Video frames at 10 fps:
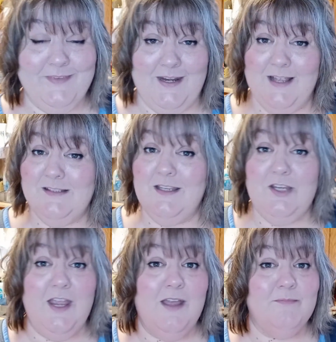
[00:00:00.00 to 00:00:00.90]
And I
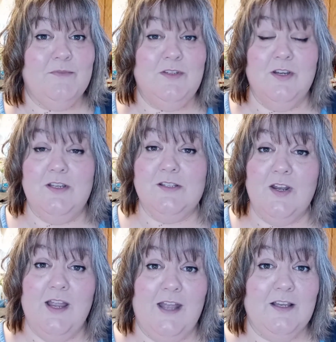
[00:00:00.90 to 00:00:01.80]
said, Yeah, you're just
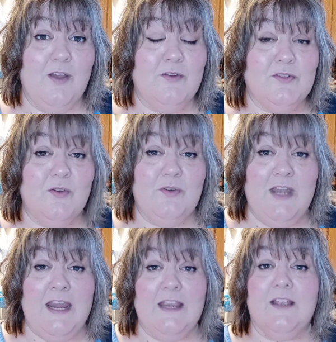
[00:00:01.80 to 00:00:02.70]
going to have to go to school
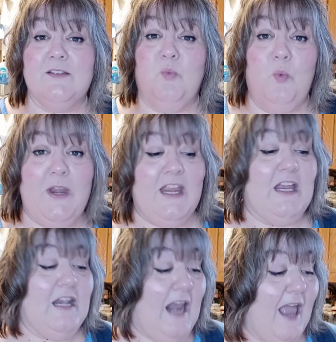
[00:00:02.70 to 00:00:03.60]
naked because we
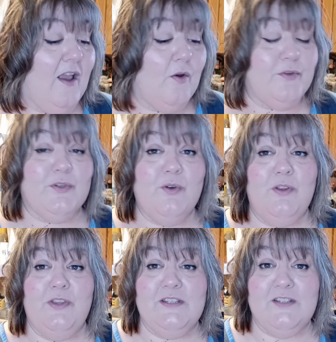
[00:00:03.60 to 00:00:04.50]
cannot go to
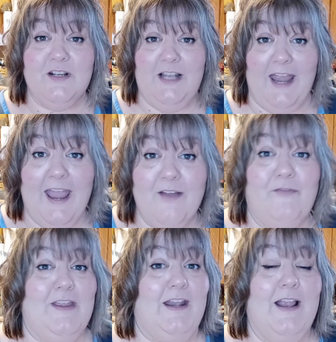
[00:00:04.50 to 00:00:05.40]
school in this ugly
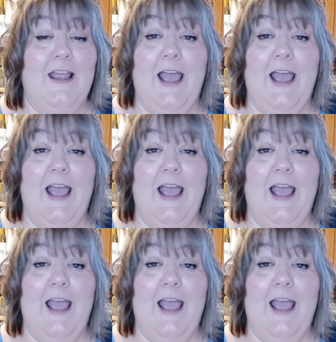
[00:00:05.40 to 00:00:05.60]
outfit.